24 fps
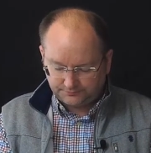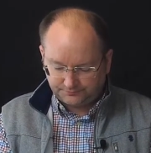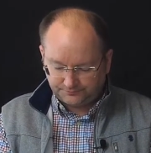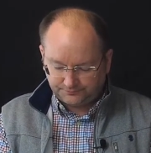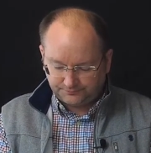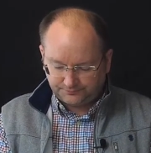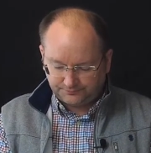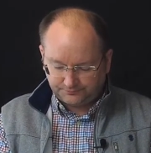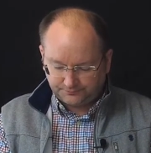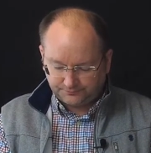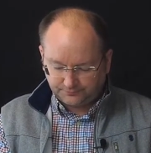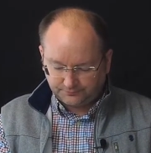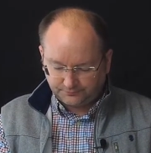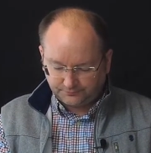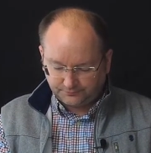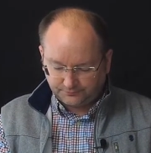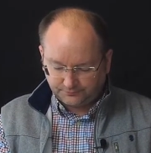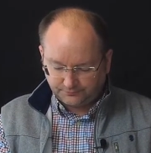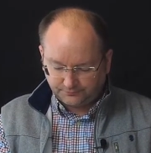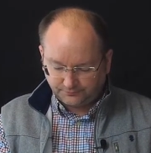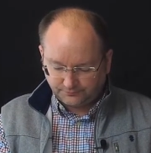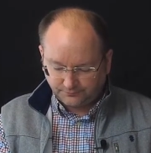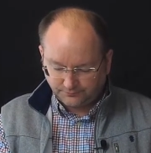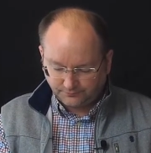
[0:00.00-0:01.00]

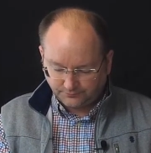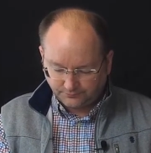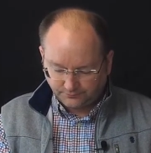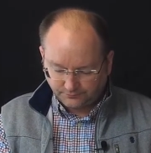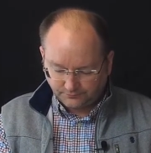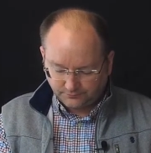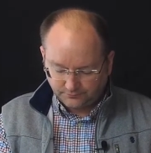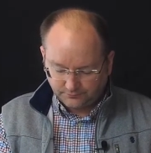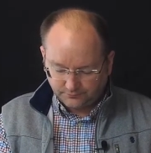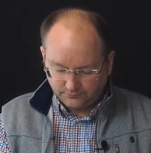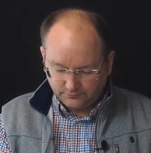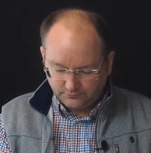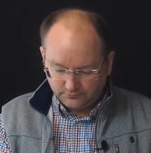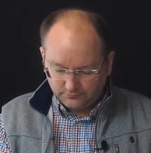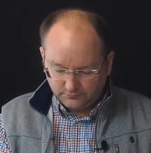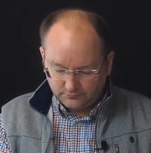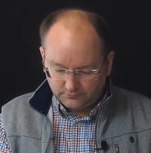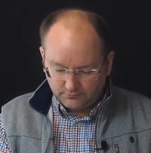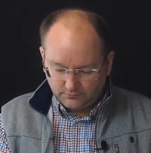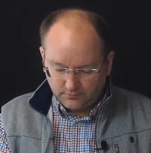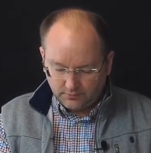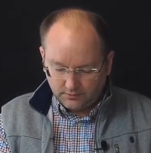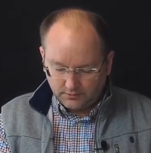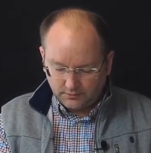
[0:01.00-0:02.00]

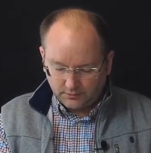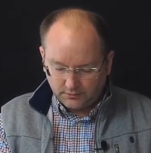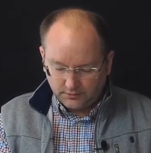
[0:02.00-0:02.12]
No one is speaking in this clip.